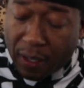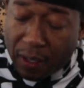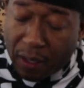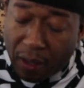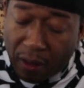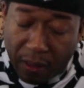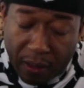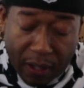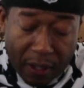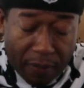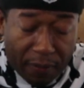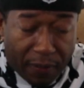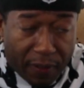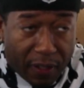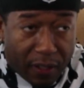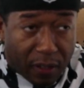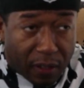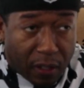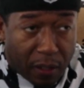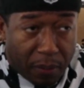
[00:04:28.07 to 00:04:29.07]
The length
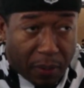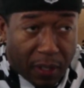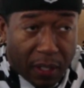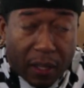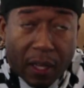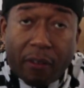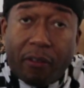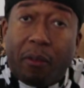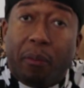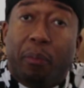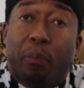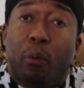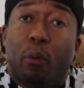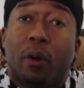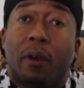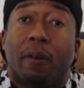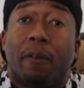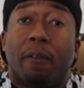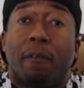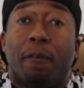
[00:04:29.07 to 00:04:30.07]
is going to be
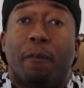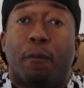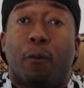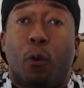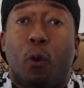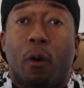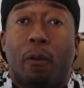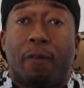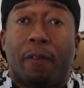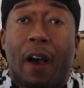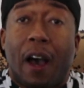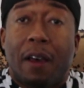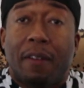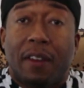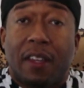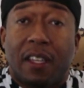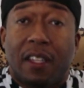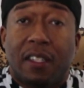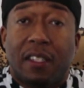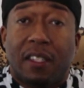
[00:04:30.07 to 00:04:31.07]

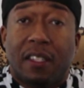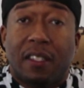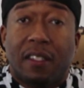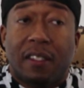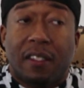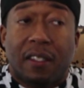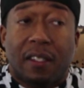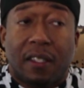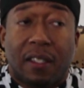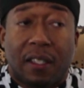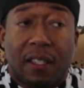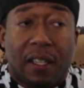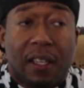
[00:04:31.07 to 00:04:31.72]
11.45 inches,